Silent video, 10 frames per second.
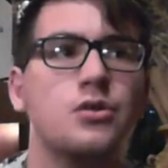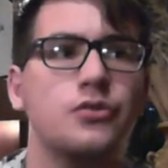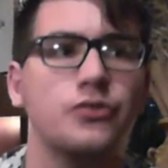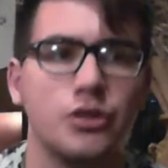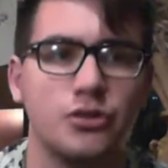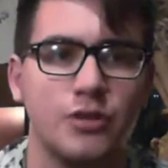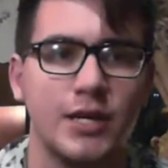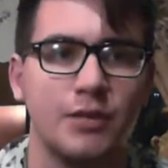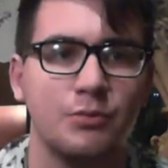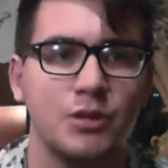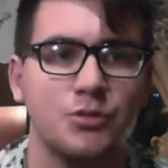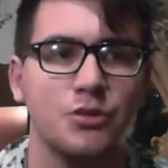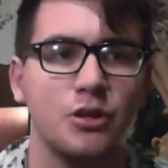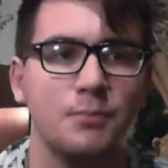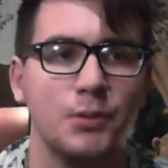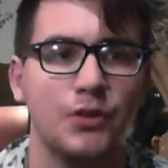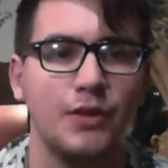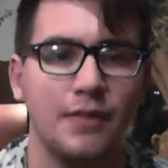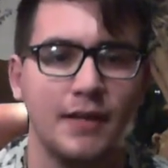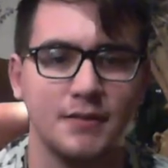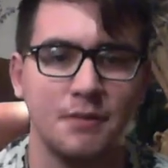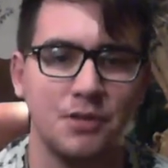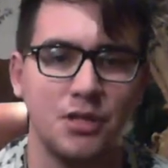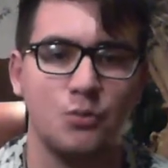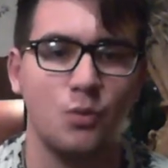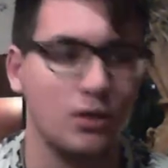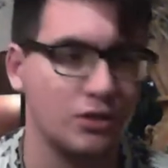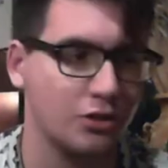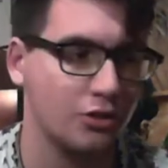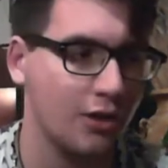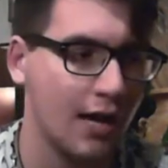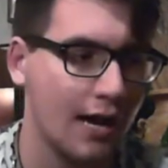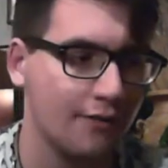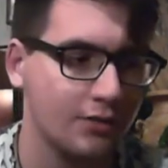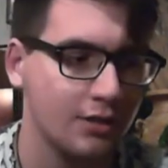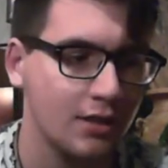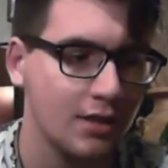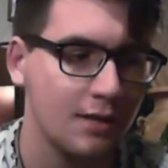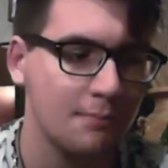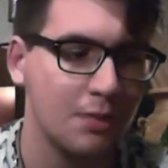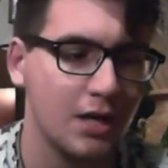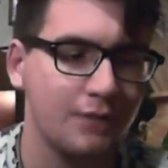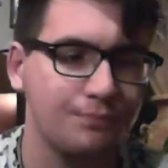frustrating when you start building things up that you want in your craft, but